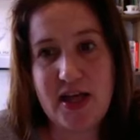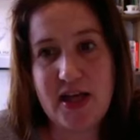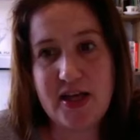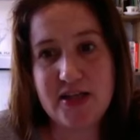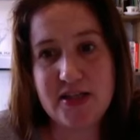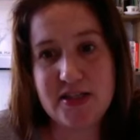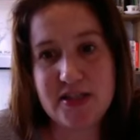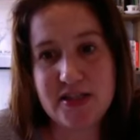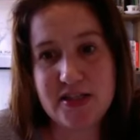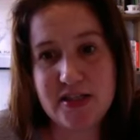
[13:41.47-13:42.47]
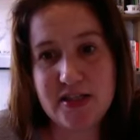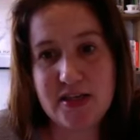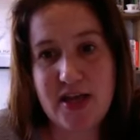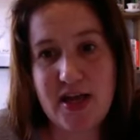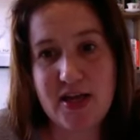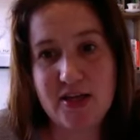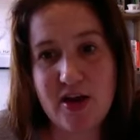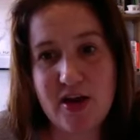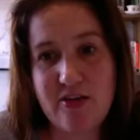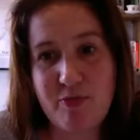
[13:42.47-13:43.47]
and and
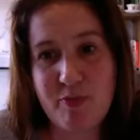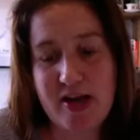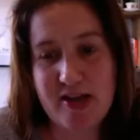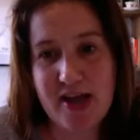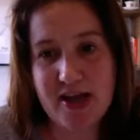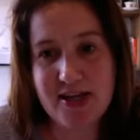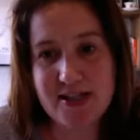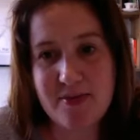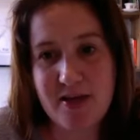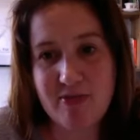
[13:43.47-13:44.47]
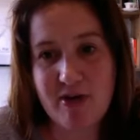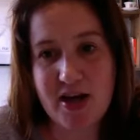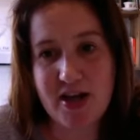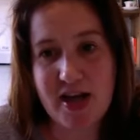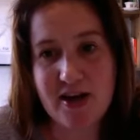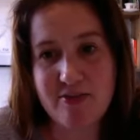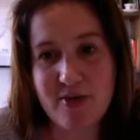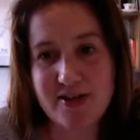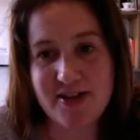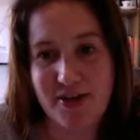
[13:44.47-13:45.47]
kind of beat the academic writing out of
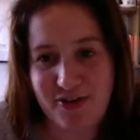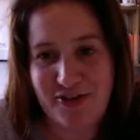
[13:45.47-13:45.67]
myself.